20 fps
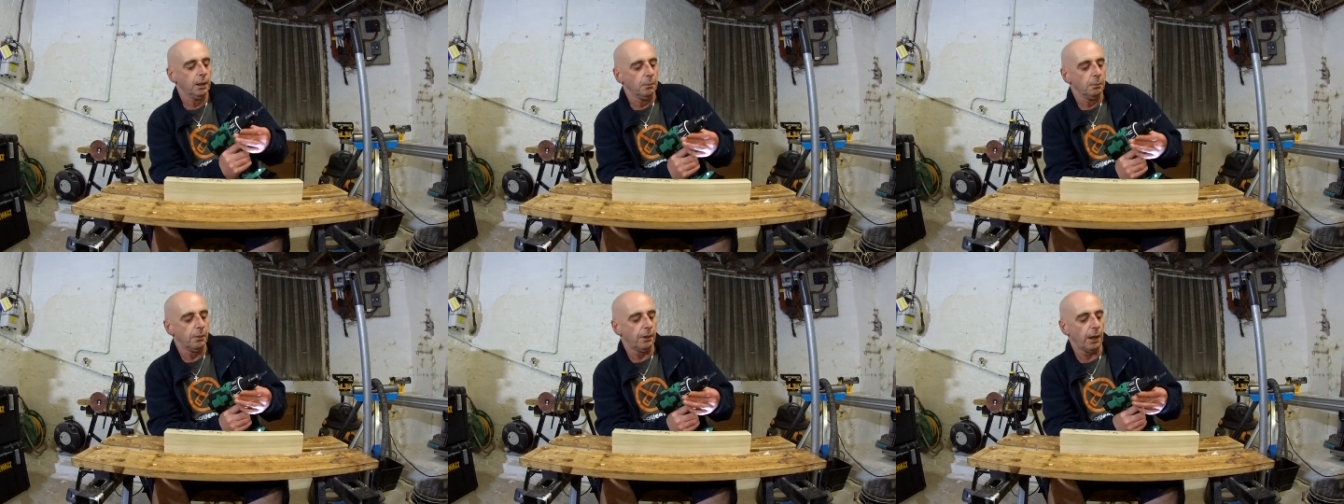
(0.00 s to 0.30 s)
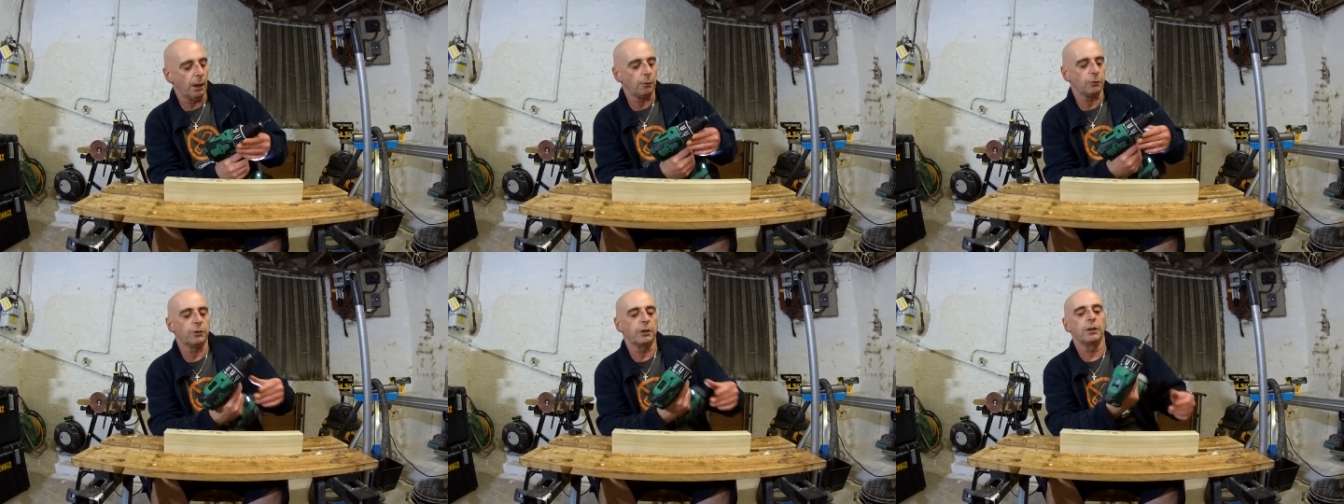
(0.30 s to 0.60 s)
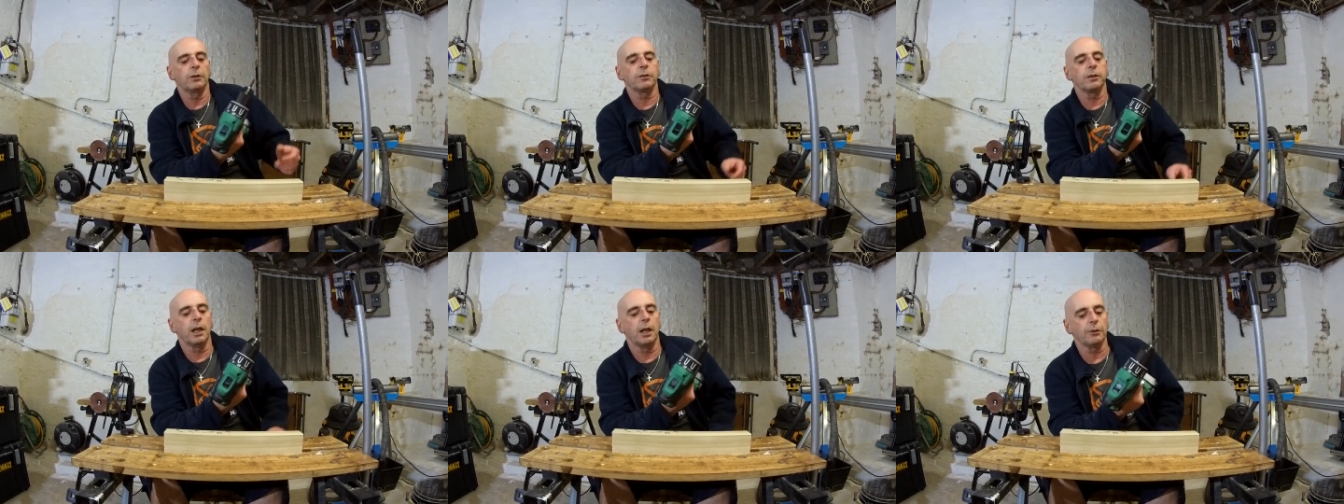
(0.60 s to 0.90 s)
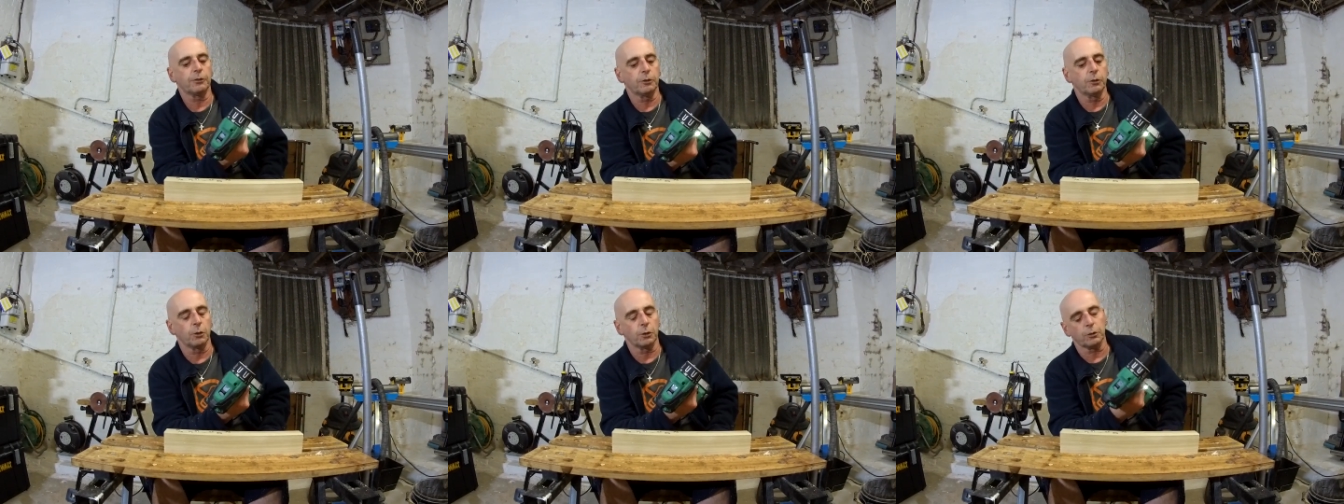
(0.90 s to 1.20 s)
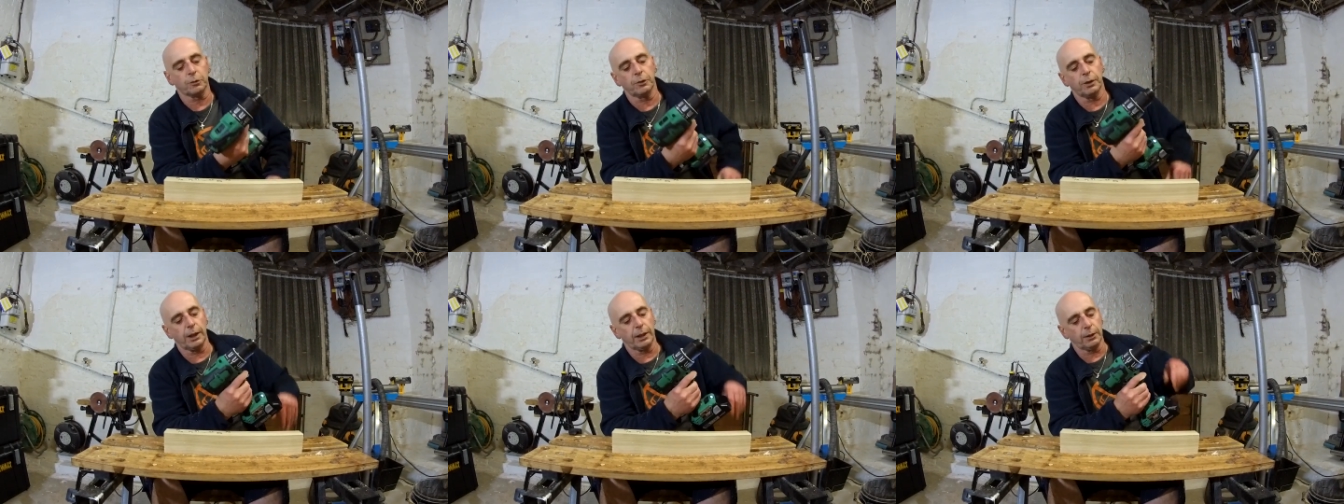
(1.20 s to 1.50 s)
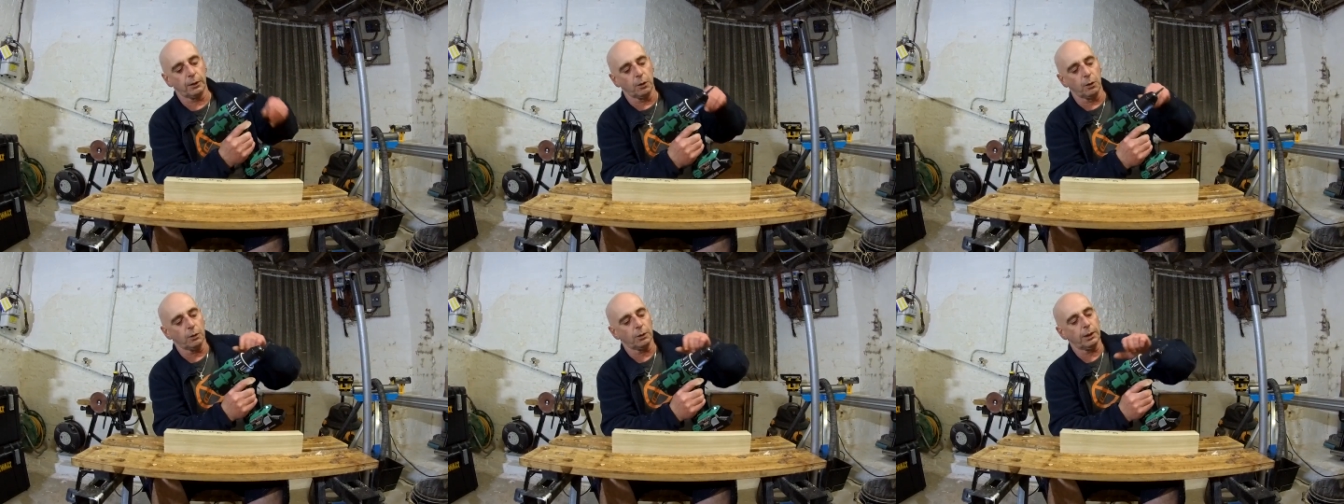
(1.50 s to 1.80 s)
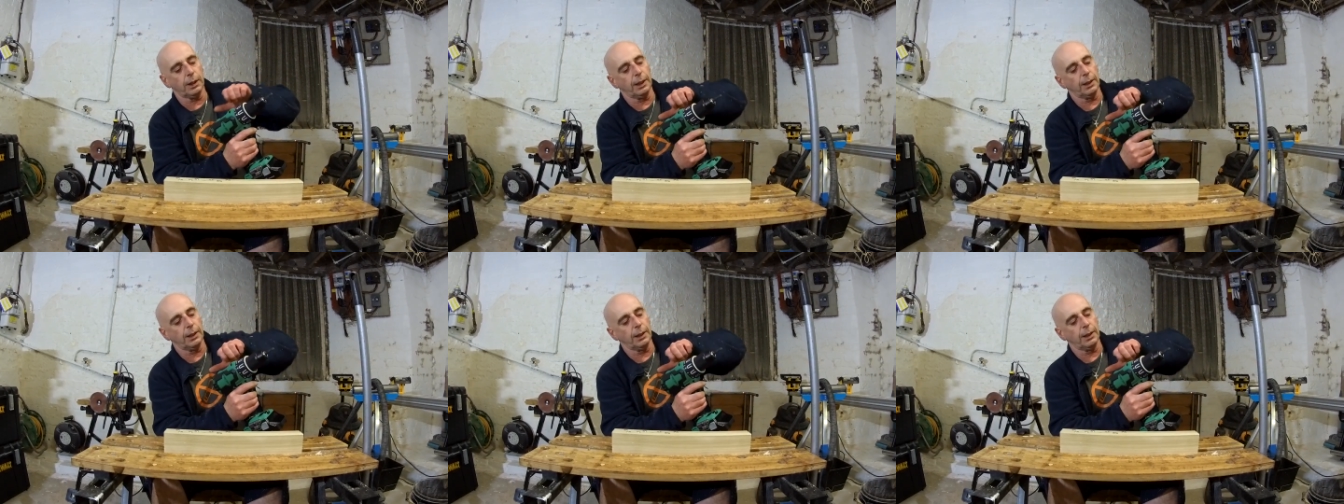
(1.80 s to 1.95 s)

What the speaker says: but that was in its last torque setting. Okay,